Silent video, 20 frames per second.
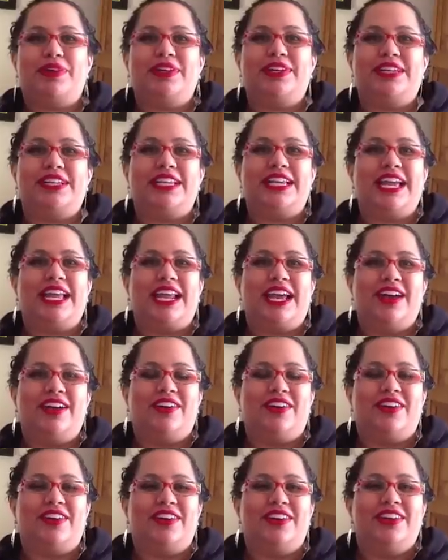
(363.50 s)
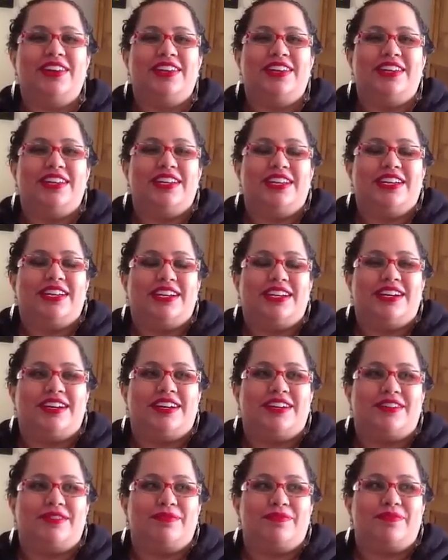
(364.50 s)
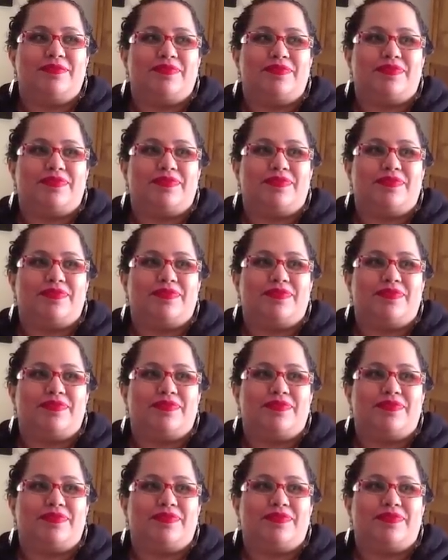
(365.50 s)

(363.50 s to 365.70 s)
couldn't get out. Um,